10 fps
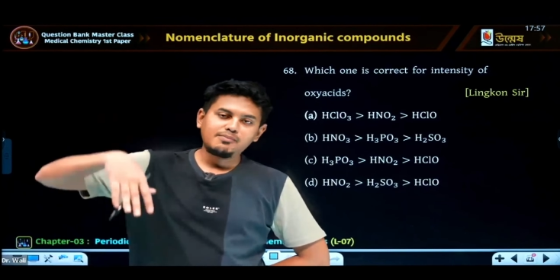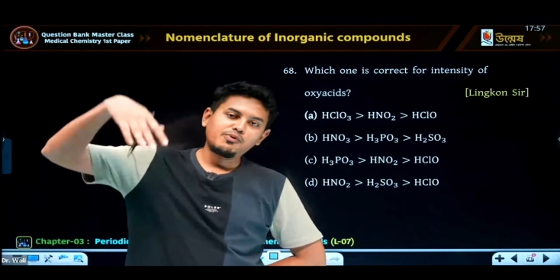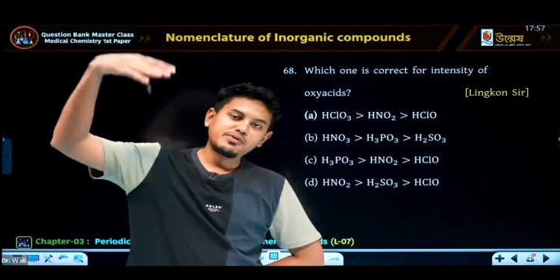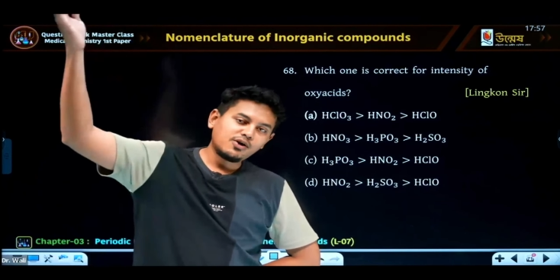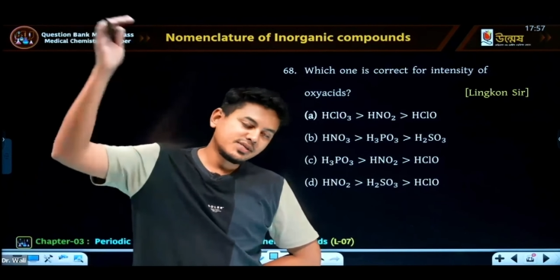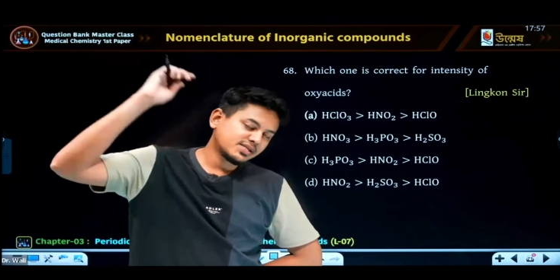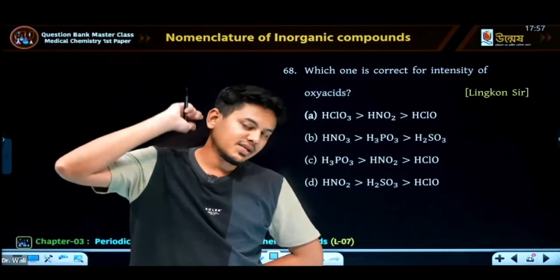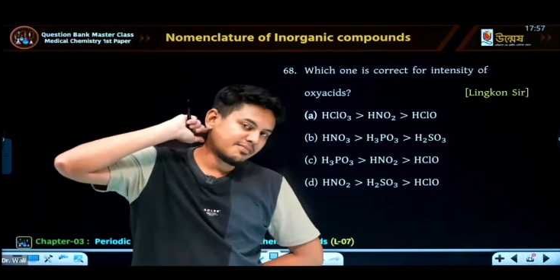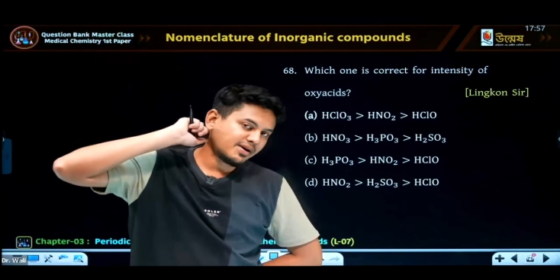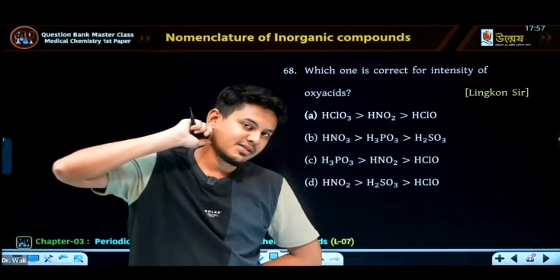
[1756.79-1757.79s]
The more the
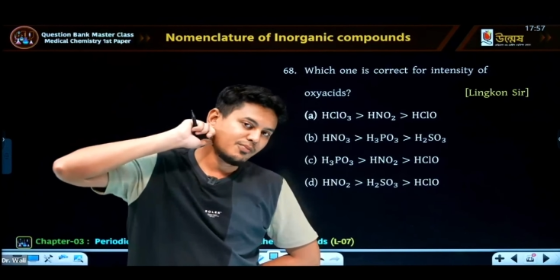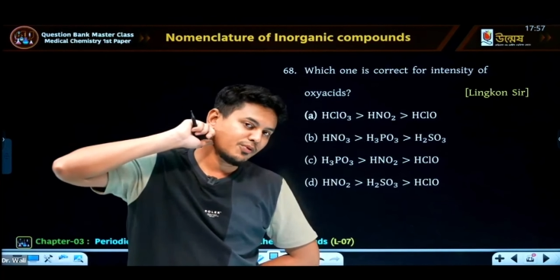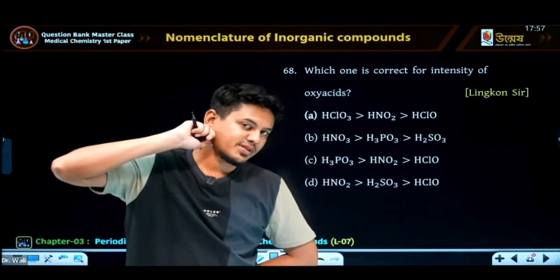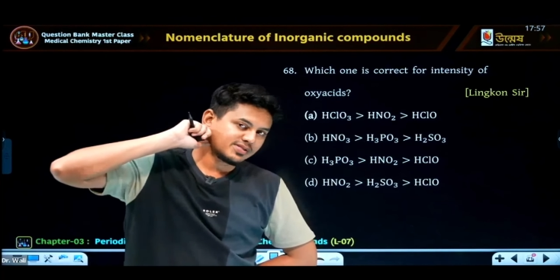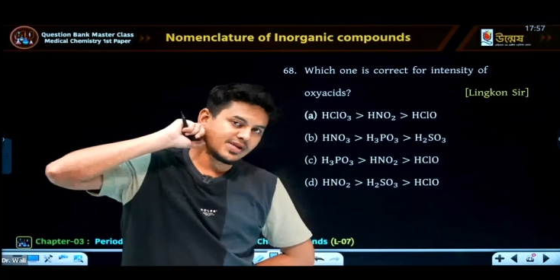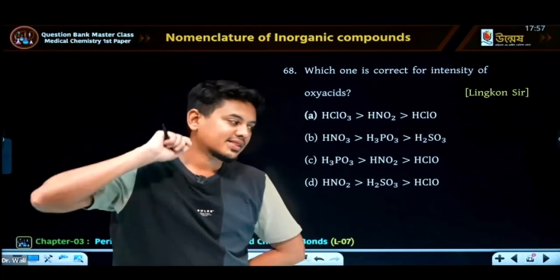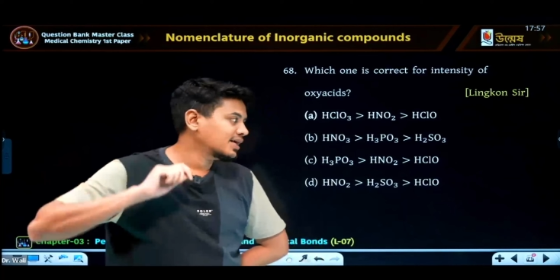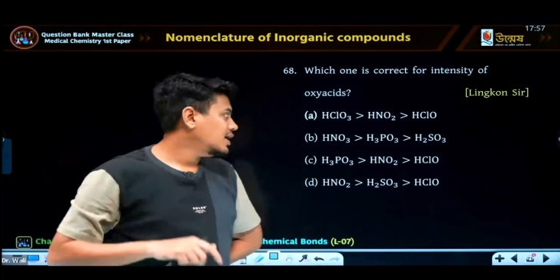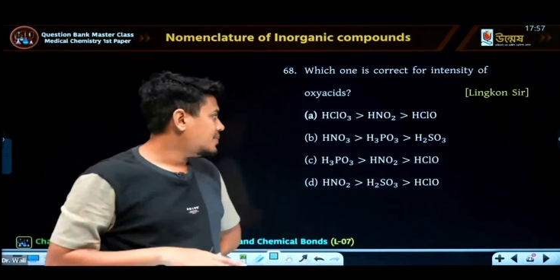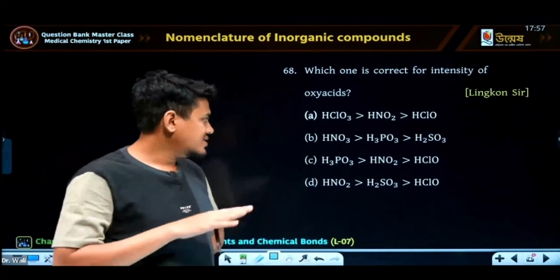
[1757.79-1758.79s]
oxidation number, the more the
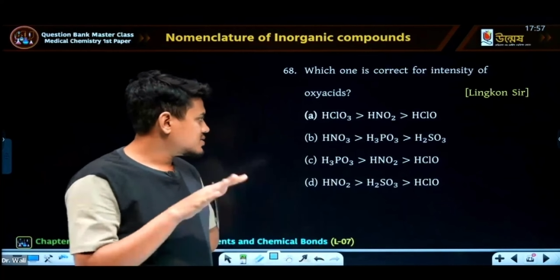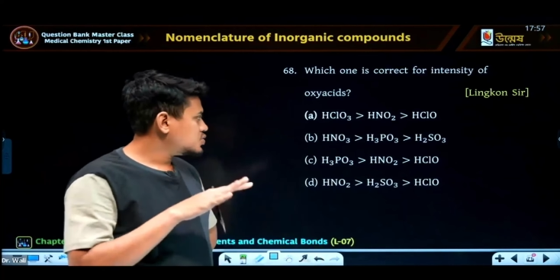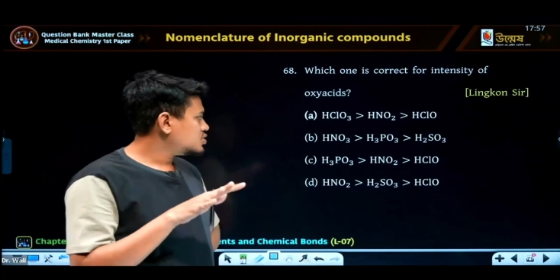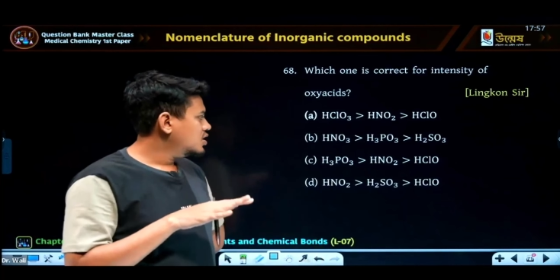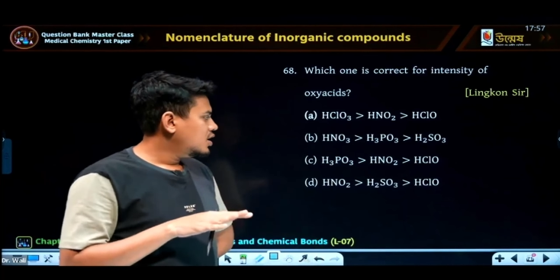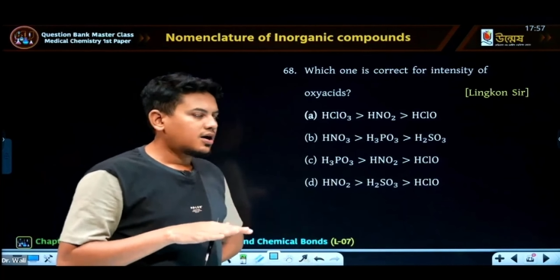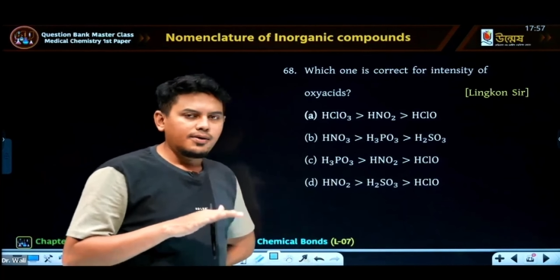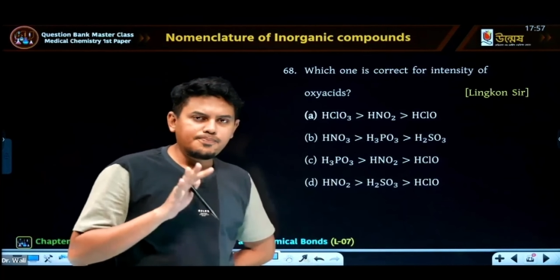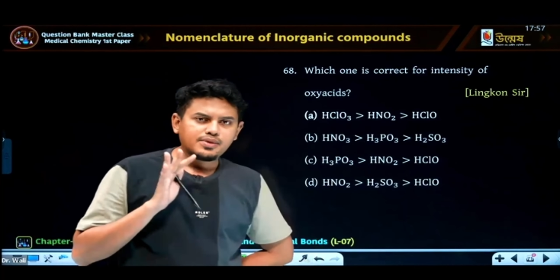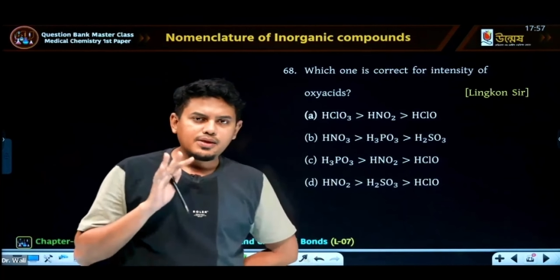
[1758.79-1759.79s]
strength. But it does not
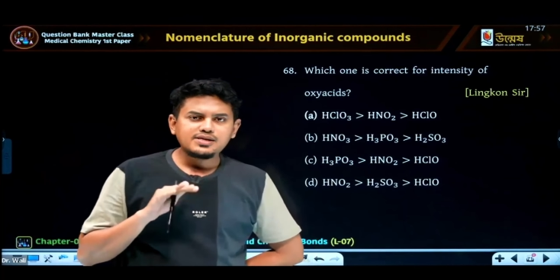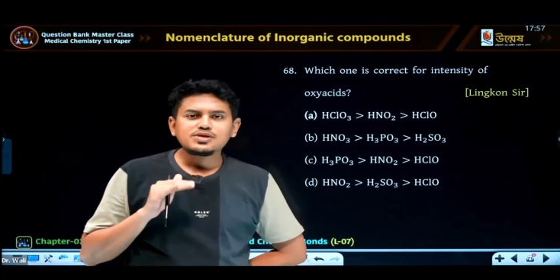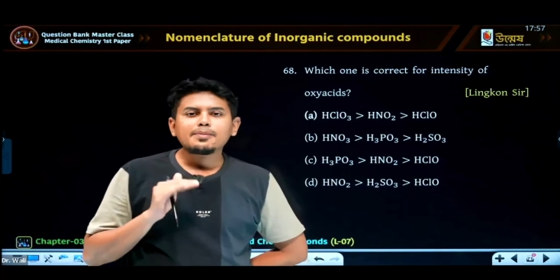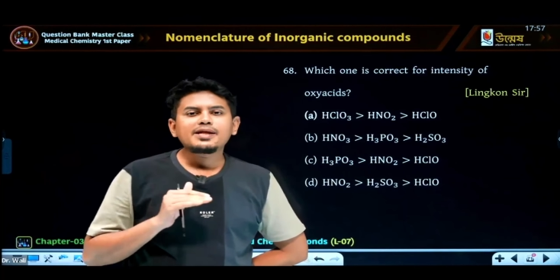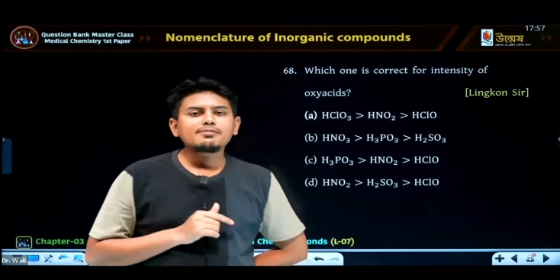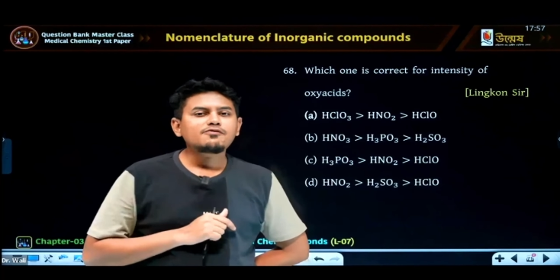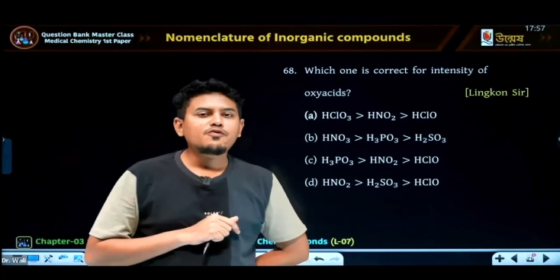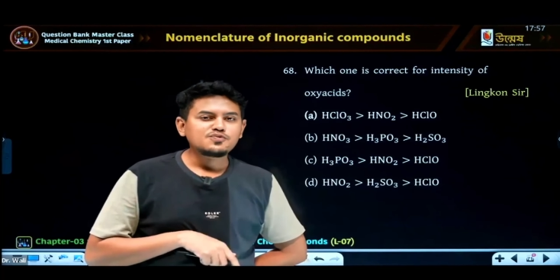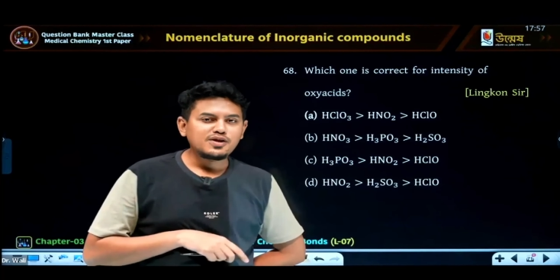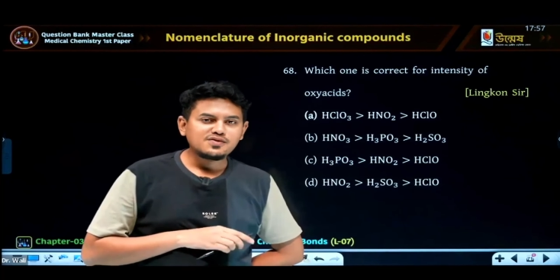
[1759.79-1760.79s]
applicable
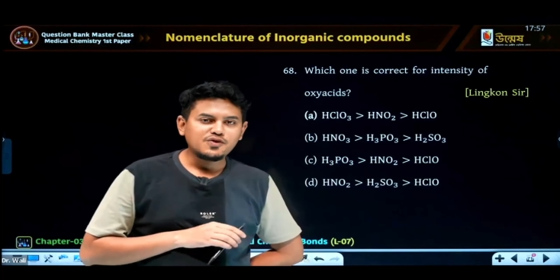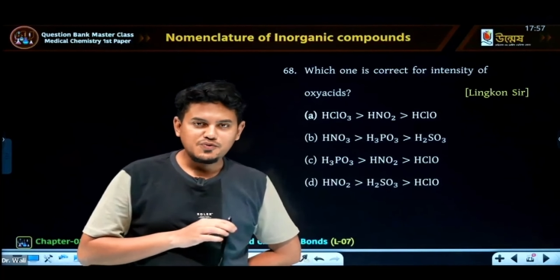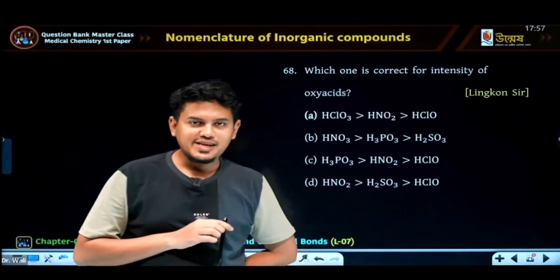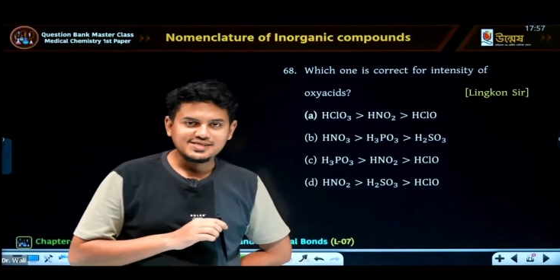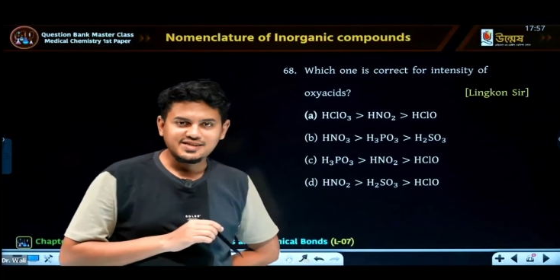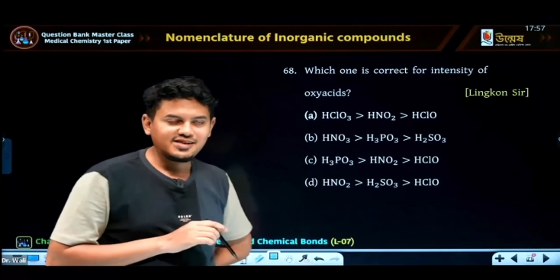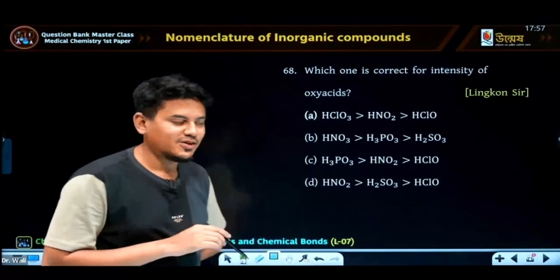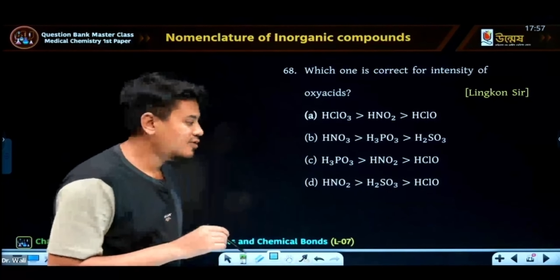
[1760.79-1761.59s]
for phosphorus and phosphoric acid.